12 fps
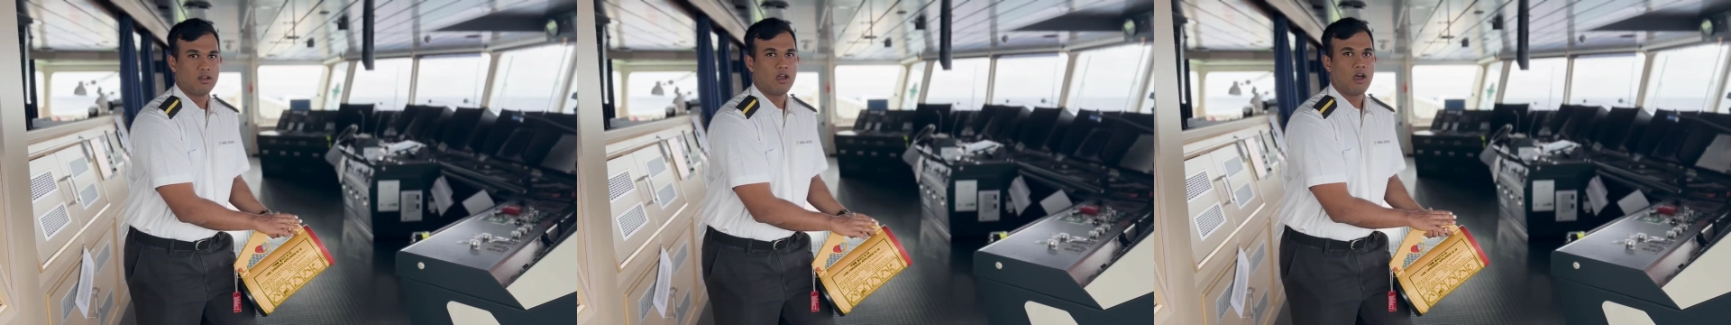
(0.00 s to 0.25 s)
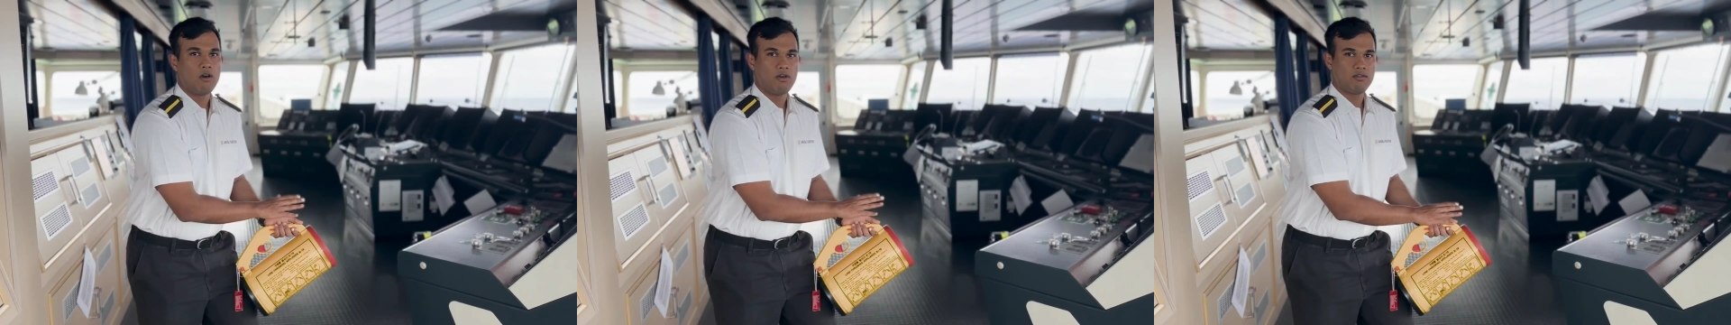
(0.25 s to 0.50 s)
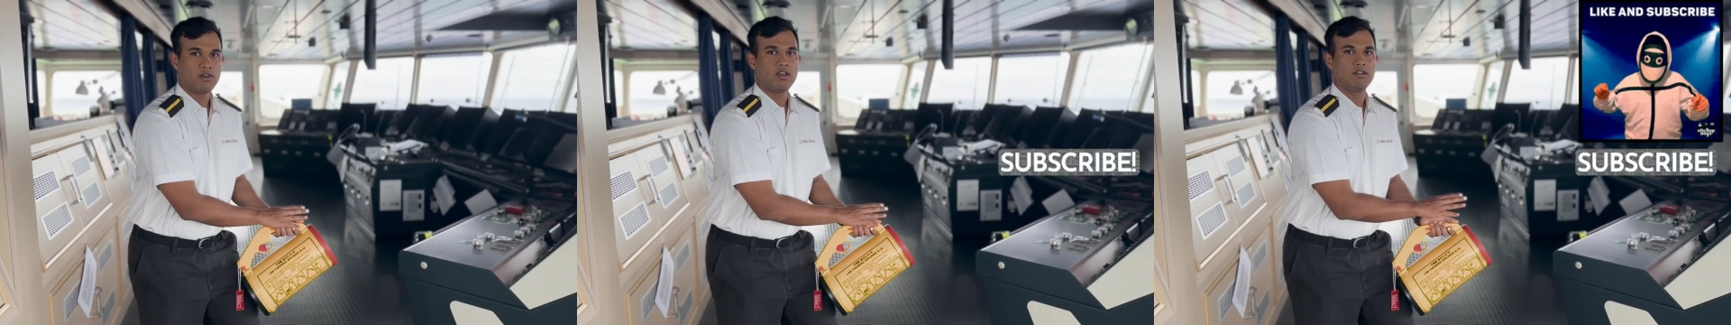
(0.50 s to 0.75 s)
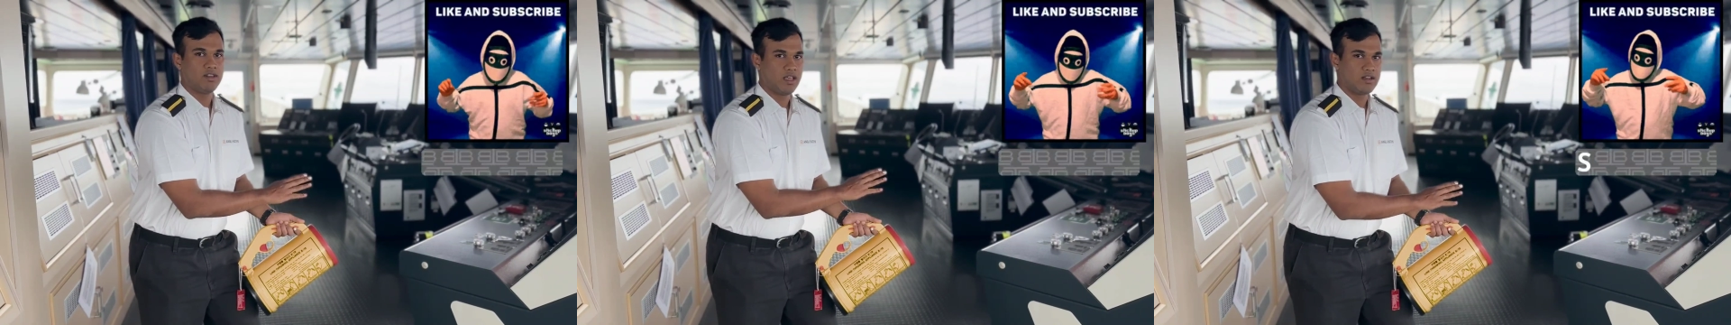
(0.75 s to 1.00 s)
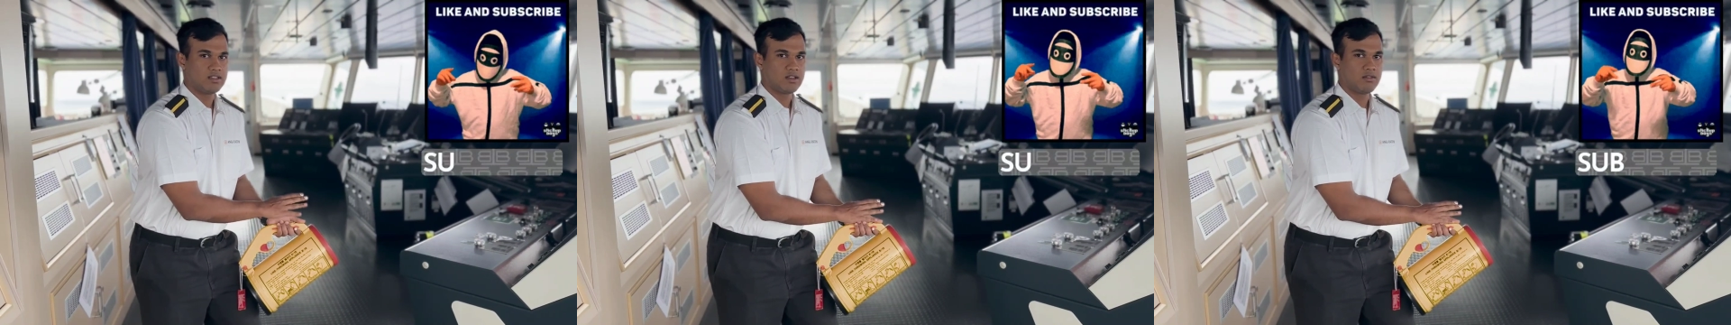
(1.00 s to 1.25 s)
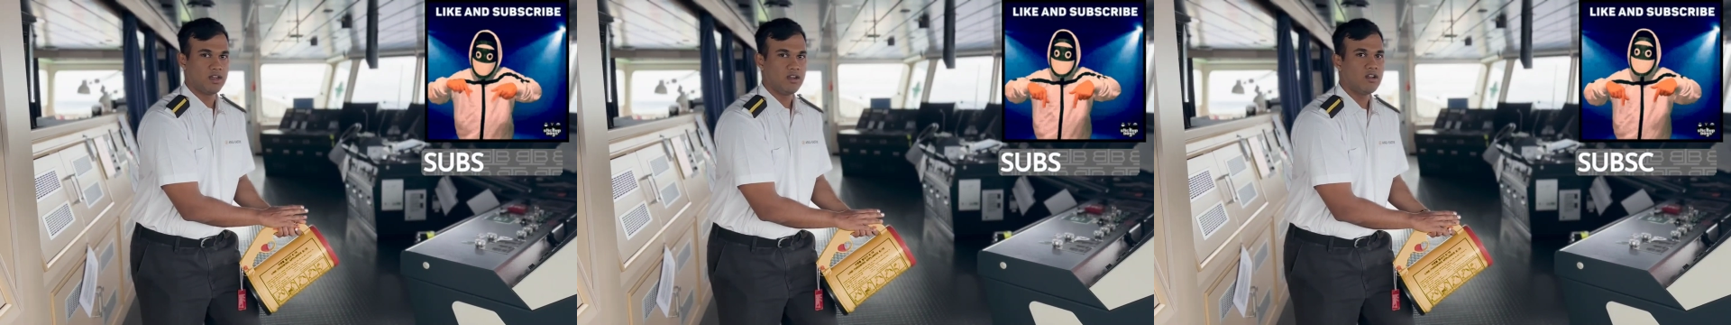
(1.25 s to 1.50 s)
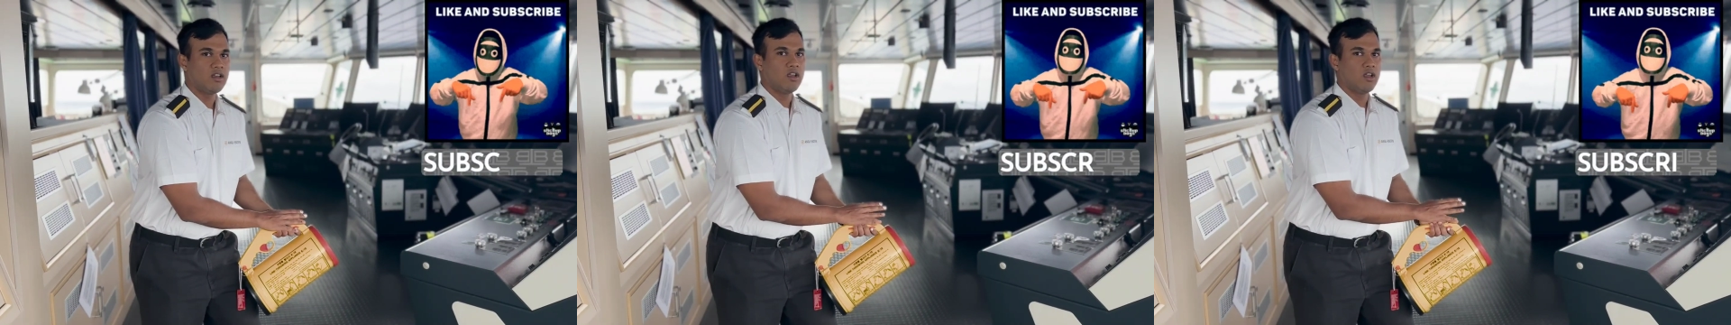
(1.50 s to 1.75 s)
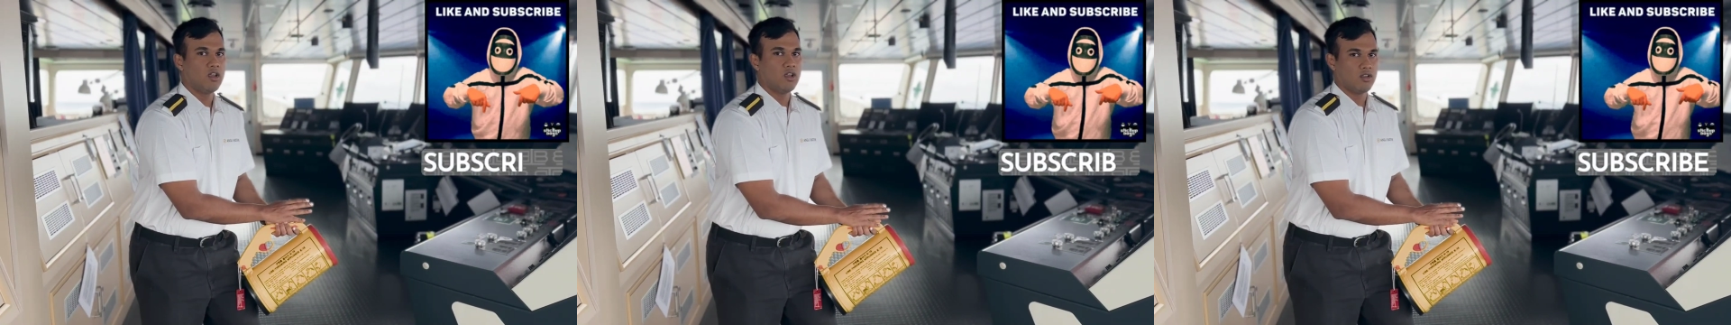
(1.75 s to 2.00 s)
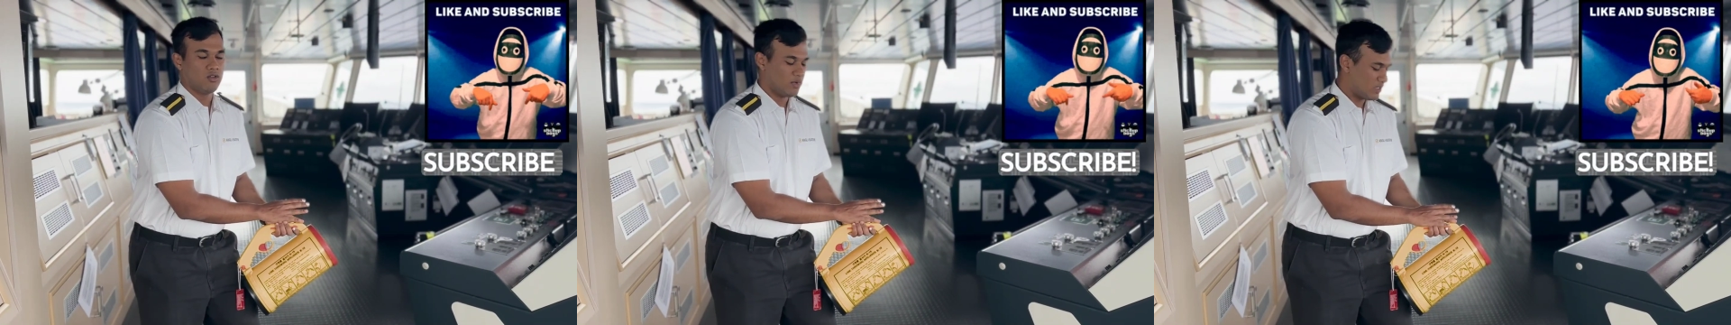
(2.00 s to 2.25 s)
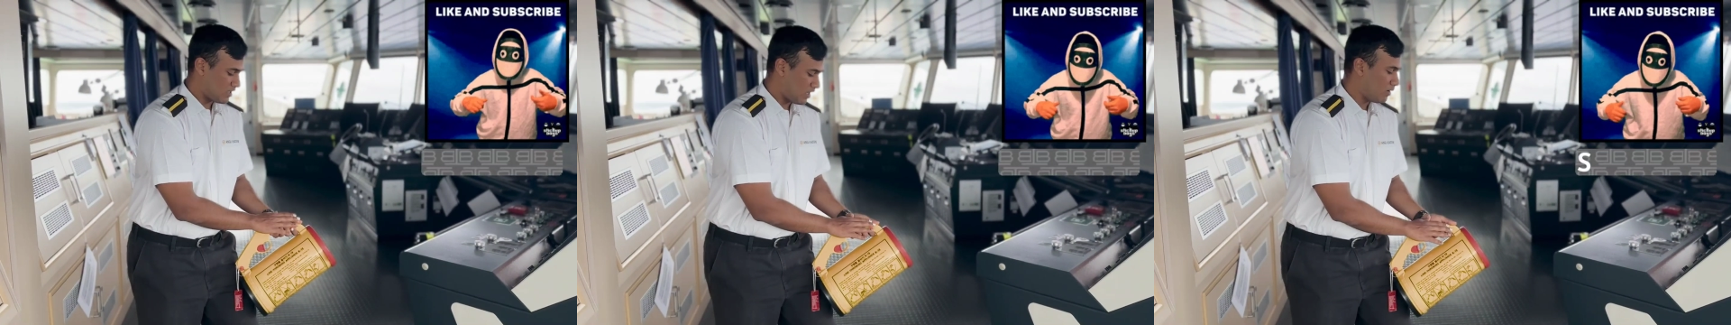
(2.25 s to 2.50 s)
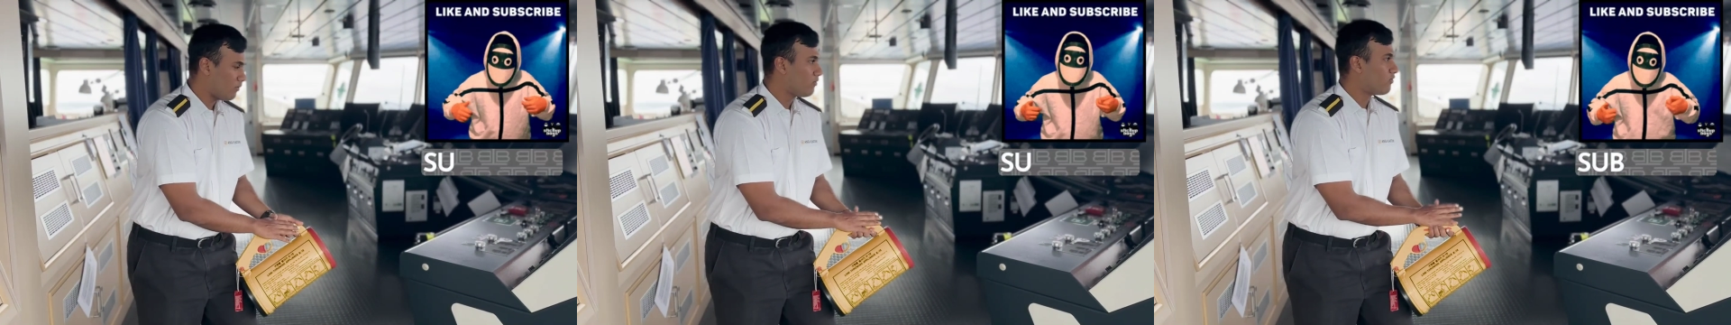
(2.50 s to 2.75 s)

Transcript: However, if there is a wind, you must aim